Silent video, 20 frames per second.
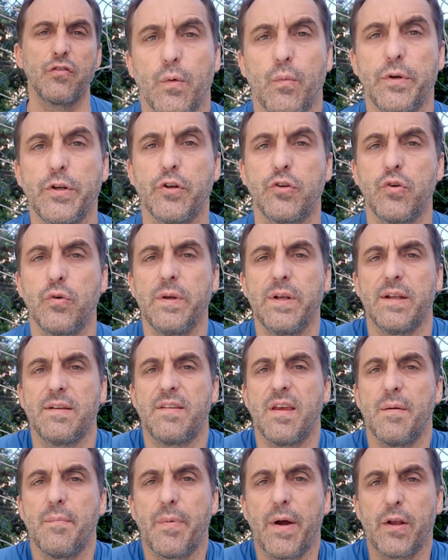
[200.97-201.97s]
When you're doing the
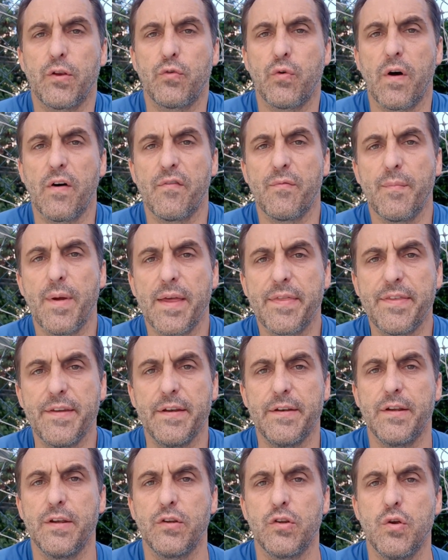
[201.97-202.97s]
10x12 method,